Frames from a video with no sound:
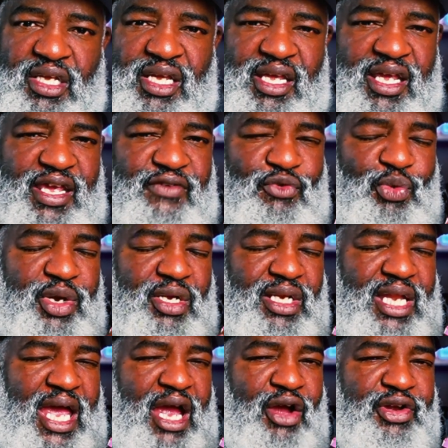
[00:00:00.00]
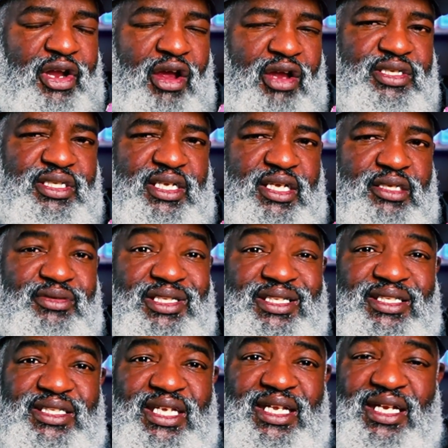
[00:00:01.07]
If we allowed ourselves to
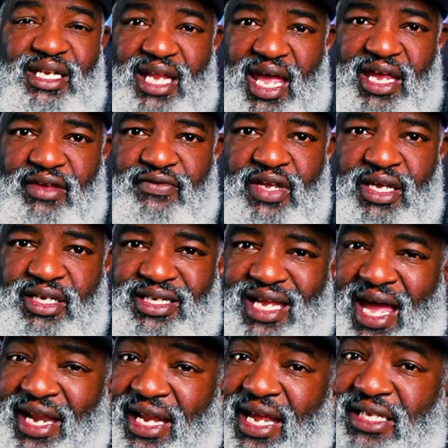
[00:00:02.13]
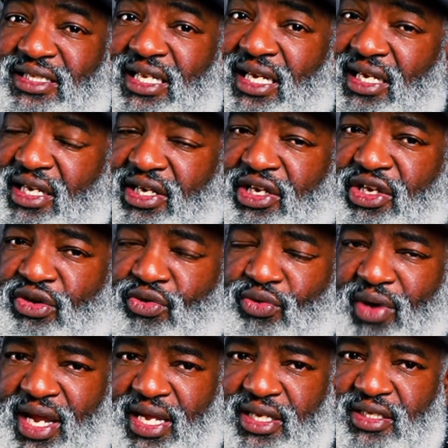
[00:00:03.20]
see life not as a linear
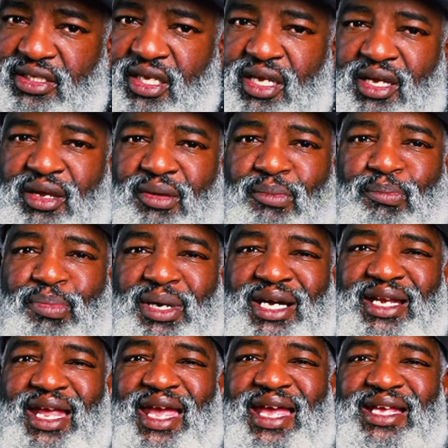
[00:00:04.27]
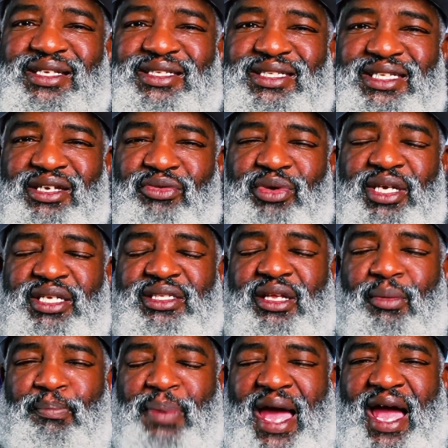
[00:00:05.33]
race, but a series
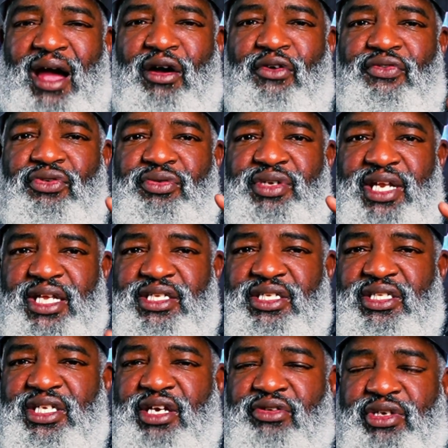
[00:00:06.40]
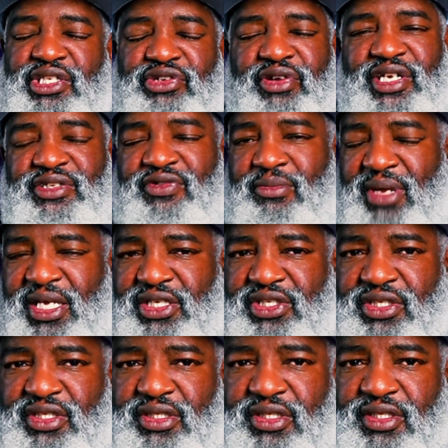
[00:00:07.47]
of powerful, necessary
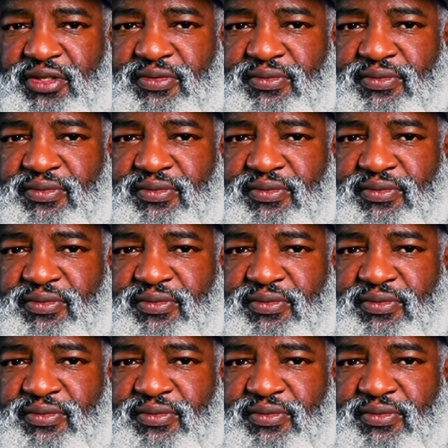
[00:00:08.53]
transformations.